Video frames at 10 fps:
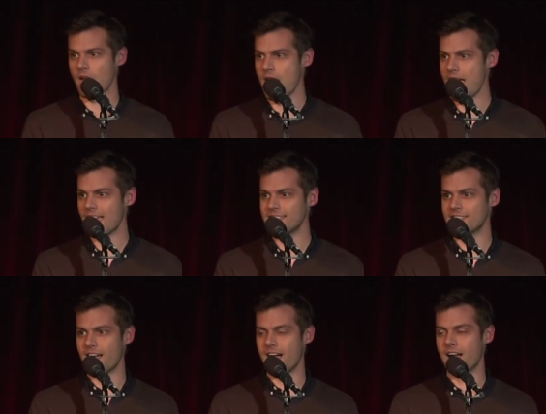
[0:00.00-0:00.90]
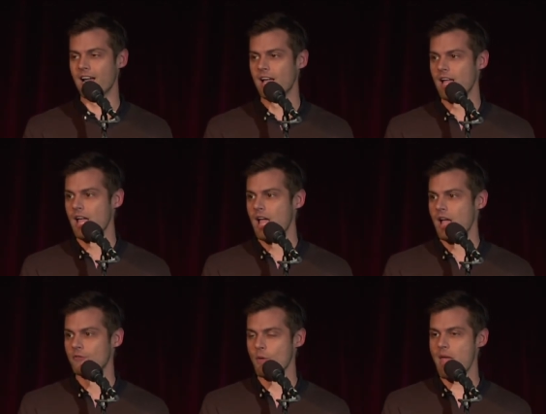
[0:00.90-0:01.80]
And
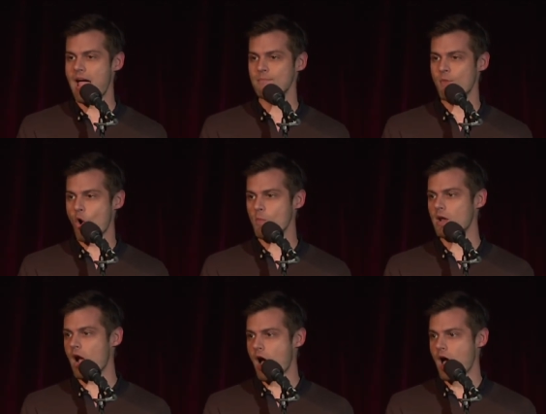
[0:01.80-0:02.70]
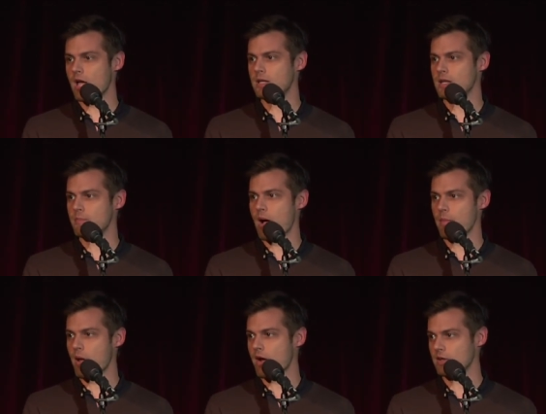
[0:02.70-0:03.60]
from that moment on, my
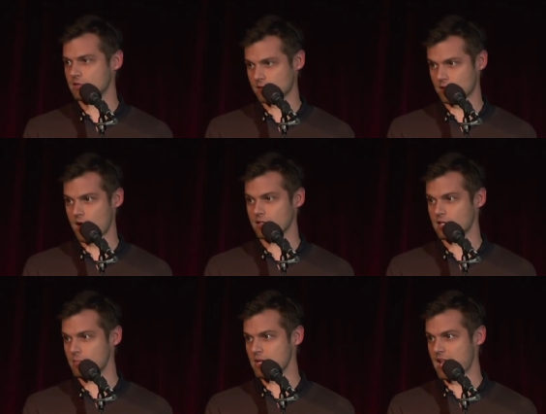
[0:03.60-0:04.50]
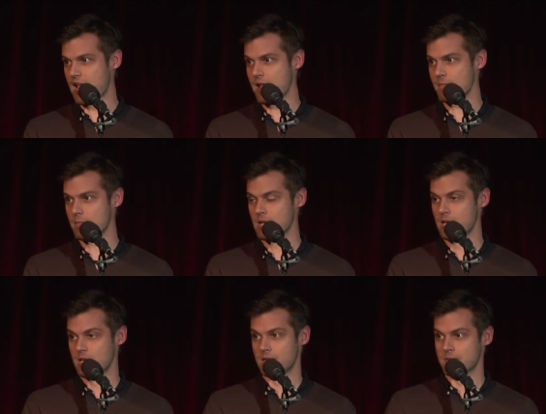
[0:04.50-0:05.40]
parents' closet became
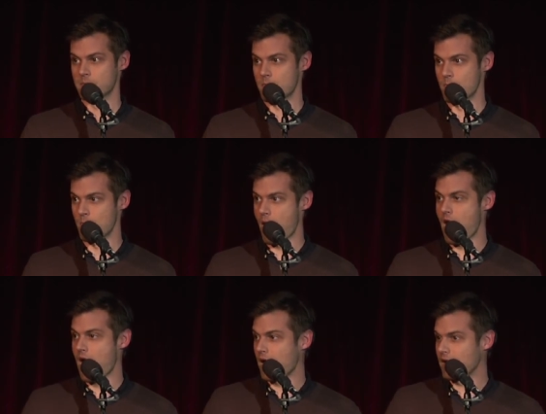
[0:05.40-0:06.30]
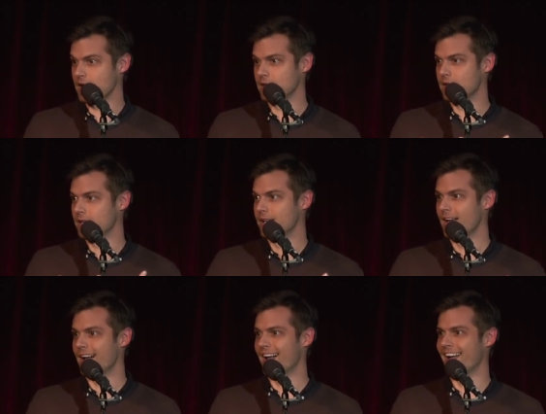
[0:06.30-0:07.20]
mine.
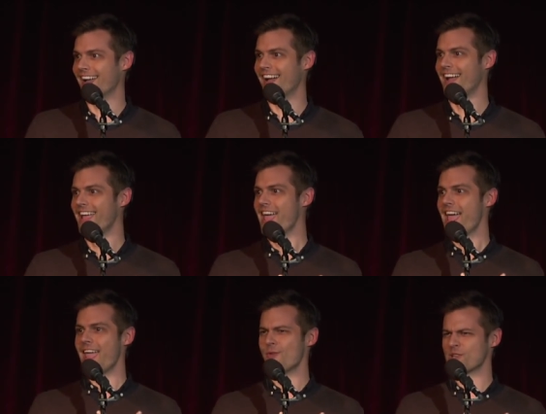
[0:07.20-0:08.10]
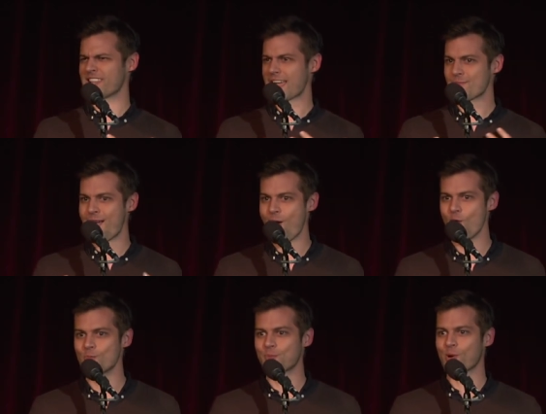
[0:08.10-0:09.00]
It was like my
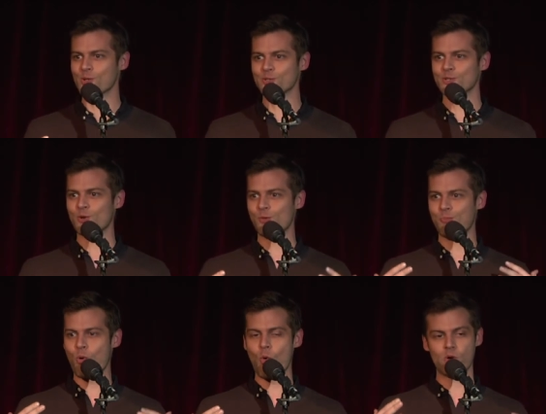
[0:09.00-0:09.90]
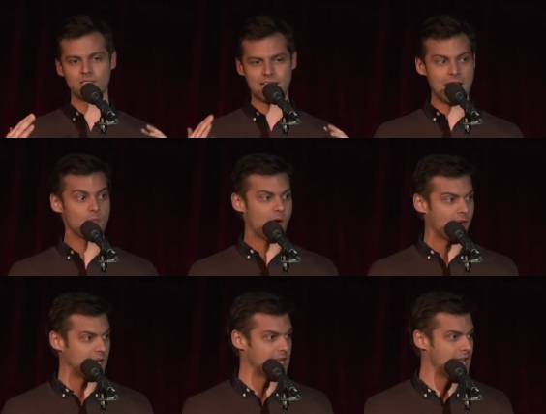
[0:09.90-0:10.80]
own personal porn
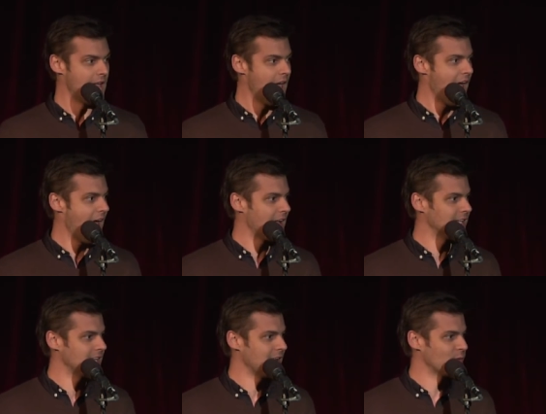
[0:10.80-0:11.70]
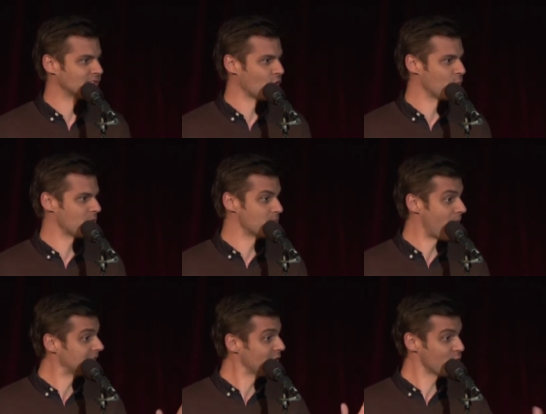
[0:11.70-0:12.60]
library. And it was open
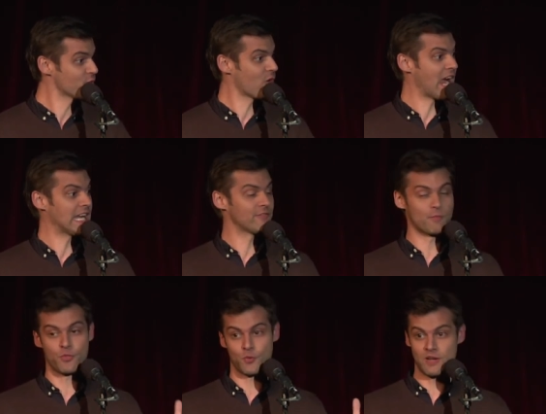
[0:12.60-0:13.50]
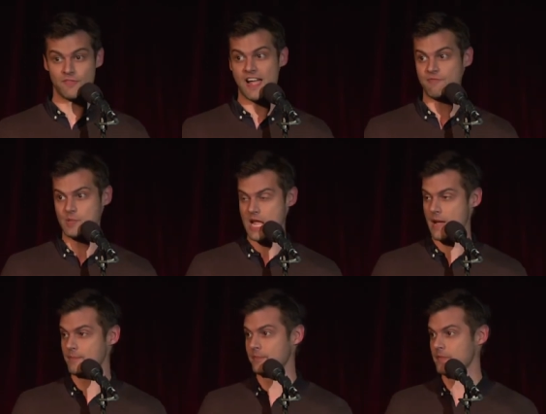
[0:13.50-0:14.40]
Monday through Friday from 3 to 5 p.m.